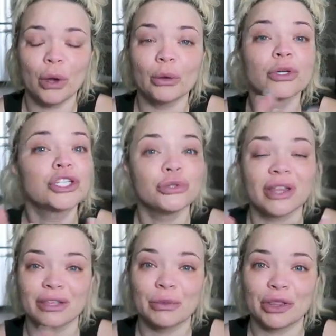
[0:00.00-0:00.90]
I wish you
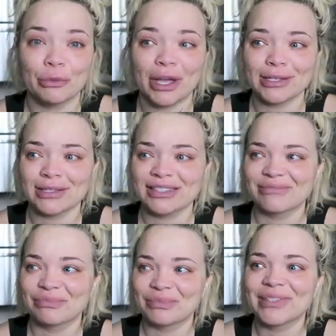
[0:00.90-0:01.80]
nothing but the best.
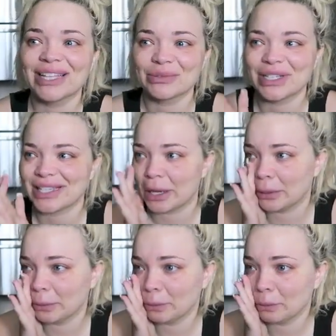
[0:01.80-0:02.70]
That's what it said.